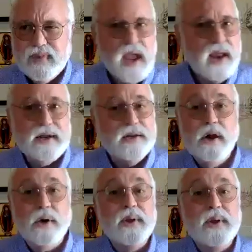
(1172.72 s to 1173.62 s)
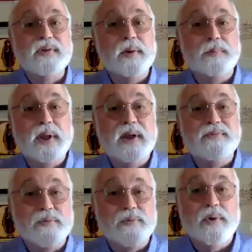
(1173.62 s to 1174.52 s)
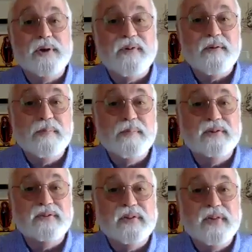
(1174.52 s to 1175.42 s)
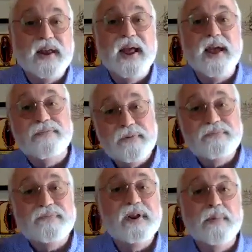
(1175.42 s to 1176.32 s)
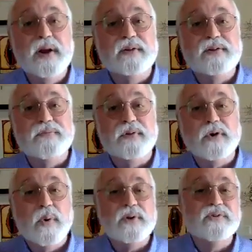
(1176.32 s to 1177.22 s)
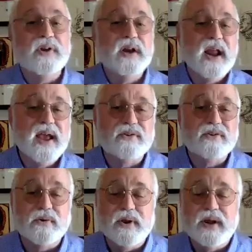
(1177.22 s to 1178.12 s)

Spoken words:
you know, he was going to play for 45 minutes and then have 15 minutes of a question and answer.